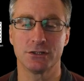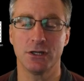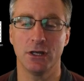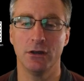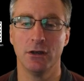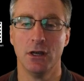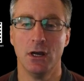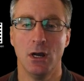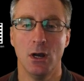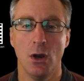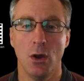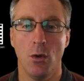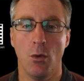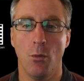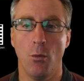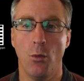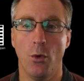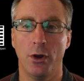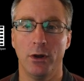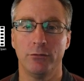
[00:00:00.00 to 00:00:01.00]
So
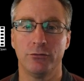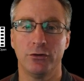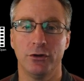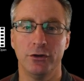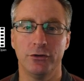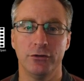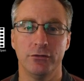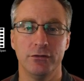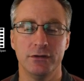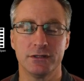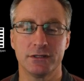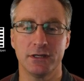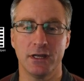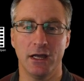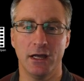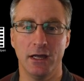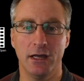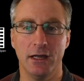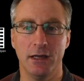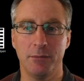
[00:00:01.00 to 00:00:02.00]
what I'm trying to do is
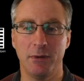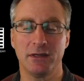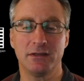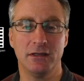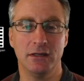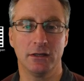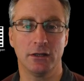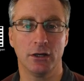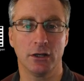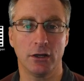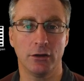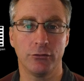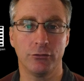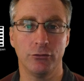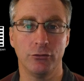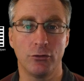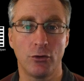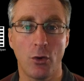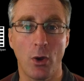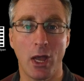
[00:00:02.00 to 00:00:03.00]
basically going to go
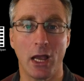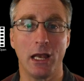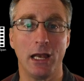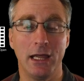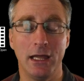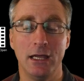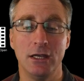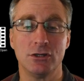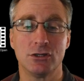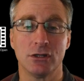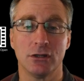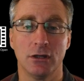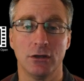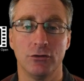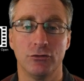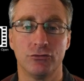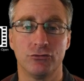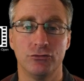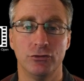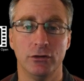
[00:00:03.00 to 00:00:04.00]
through quickly each of
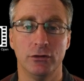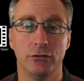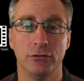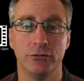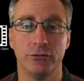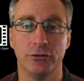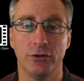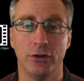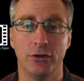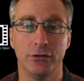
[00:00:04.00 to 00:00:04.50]
those drills